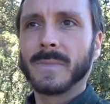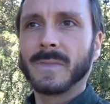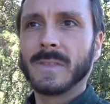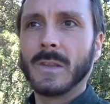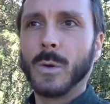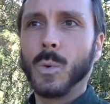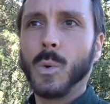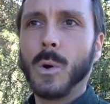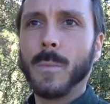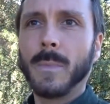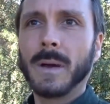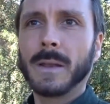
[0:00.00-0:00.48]

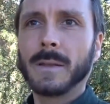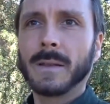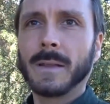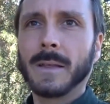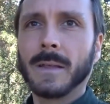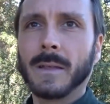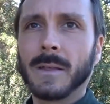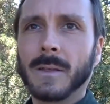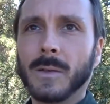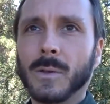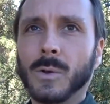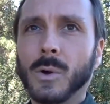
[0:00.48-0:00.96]
the
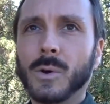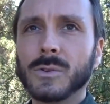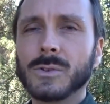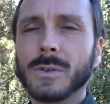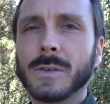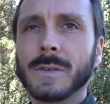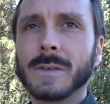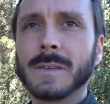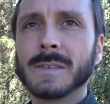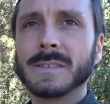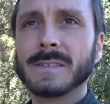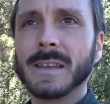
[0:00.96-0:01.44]
woman got
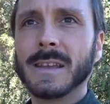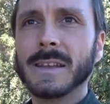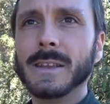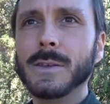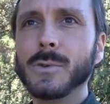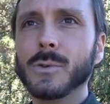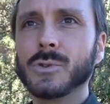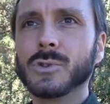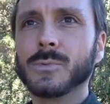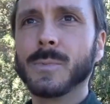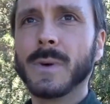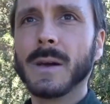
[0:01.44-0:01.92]

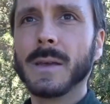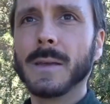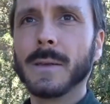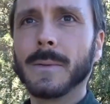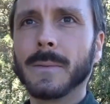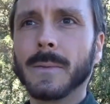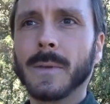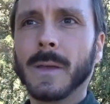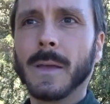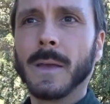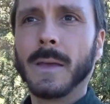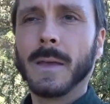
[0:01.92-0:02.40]
seduced
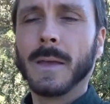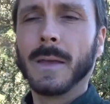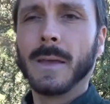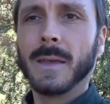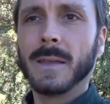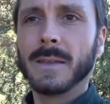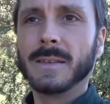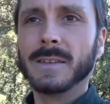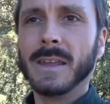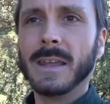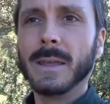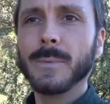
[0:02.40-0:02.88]
by
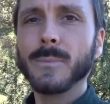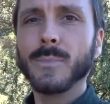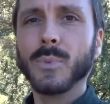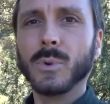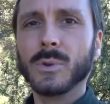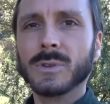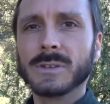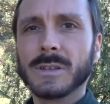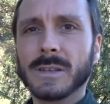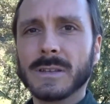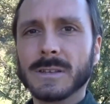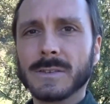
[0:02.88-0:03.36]
the
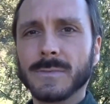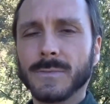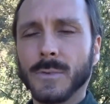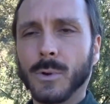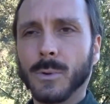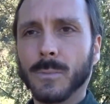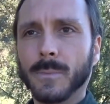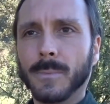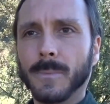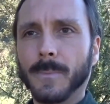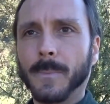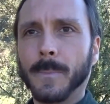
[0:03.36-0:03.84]
impulses
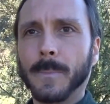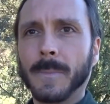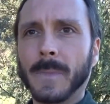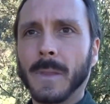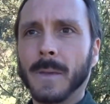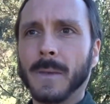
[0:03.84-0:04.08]
from